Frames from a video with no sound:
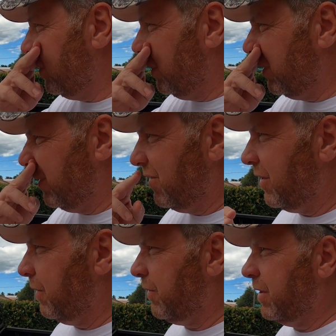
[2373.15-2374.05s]
to us and
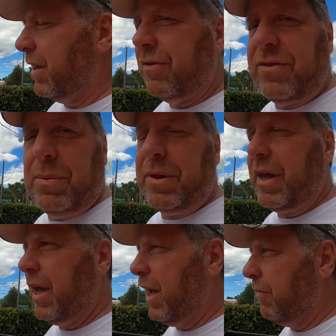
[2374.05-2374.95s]
stuff to let us see what
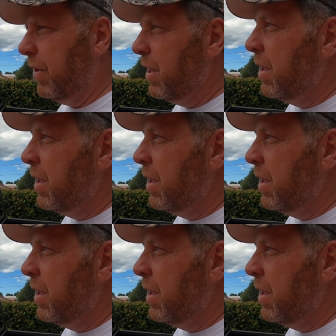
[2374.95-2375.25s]
they have.